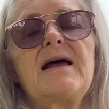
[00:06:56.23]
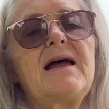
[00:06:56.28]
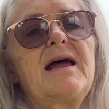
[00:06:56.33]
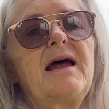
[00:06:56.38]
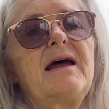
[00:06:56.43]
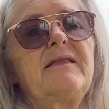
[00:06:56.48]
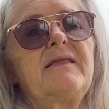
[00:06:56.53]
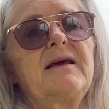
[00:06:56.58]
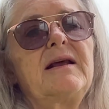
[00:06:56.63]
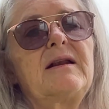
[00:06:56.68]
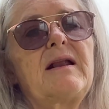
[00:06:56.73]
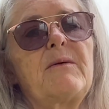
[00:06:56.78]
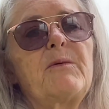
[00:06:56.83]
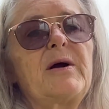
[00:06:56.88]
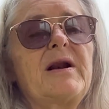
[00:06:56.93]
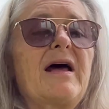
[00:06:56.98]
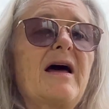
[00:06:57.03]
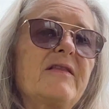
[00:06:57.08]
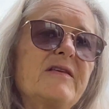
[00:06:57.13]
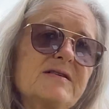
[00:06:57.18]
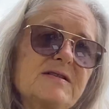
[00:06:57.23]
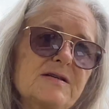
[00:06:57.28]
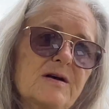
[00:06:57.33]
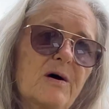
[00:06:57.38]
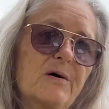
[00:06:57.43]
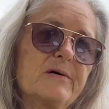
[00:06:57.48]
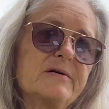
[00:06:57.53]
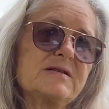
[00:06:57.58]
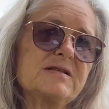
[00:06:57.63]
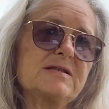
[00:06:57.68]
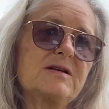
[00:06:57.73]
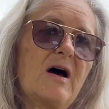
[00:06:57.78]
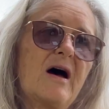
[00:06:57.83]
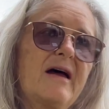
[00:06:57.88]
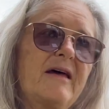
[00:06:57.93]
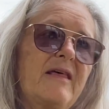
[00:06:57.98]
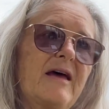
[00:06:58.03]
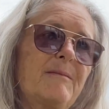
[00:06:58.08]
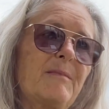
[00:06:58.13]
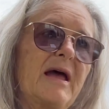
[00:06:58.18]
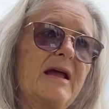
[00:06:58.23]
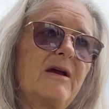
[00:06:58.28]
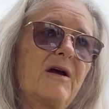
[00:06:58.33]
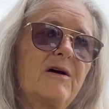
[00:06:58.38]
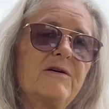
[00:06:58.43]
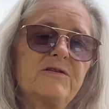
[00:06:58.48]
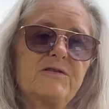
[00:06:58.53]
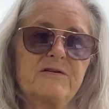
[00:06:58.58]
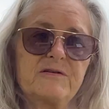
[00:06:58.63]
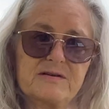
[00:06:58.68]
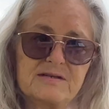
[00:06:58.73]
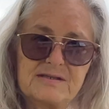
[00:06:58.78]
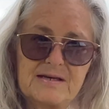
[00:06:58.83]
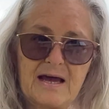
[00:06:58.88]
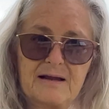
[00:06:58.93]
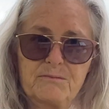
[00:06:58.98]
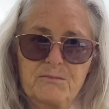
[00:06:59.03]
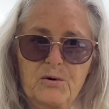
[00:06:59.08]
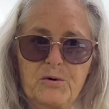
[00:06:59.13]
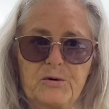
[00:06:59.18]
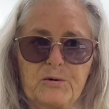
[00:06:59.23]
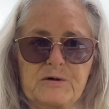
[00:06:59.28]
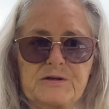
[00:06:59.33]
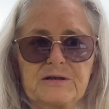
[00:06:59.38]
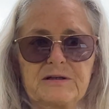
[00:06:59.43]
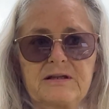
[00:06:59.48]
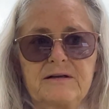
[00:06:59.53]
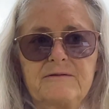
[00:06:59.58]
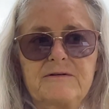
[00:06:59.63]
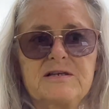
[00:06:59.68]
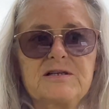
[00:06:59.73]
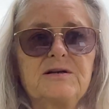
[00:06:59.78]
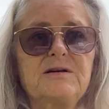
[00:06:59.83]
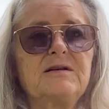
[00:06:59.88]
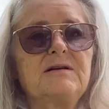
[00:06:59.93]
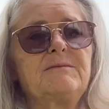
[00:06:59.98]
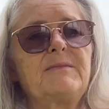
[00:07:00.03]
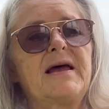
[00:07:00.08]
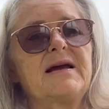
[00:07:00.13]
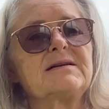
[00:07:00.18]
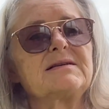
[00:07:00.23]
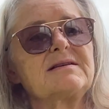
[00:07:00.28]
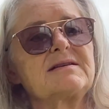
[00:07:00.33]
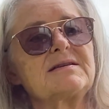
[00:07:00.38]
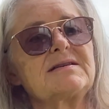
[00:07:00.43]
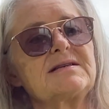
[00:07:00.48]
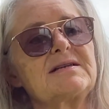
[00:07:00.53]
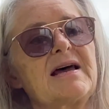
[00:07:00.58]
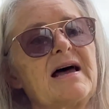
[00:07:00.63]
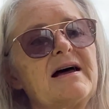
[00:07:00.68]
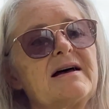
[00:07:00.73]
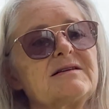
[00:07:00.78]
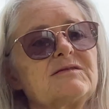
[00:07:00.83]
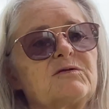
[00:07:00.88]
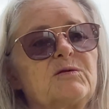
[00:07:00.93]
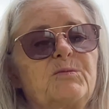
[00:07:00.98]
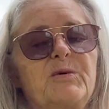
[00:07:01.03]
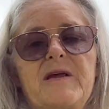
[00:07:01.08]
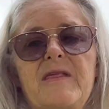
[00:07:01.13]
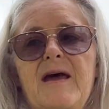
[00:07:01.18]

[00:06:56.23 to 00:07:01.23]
And then when other souls die, they may go through the sun portal and return back to the stars from where